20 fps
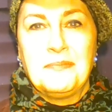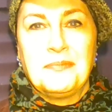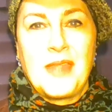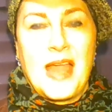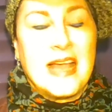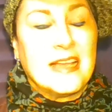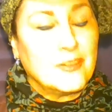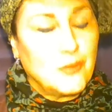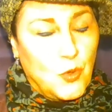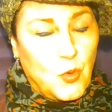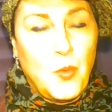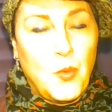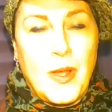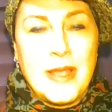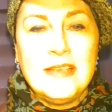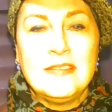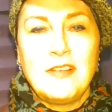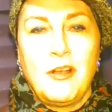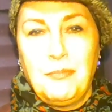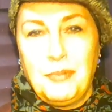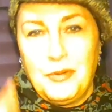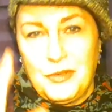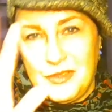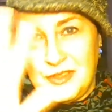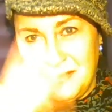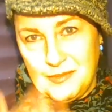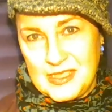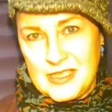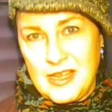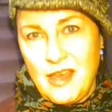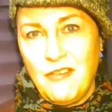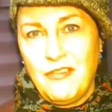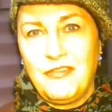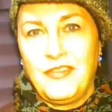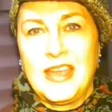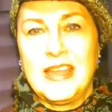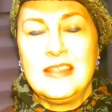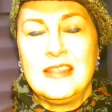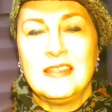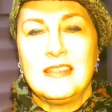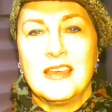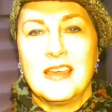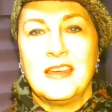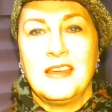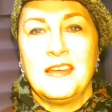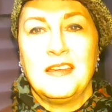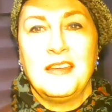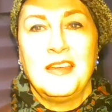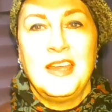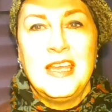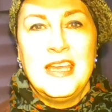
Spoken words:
As always, I'll put some stuff in the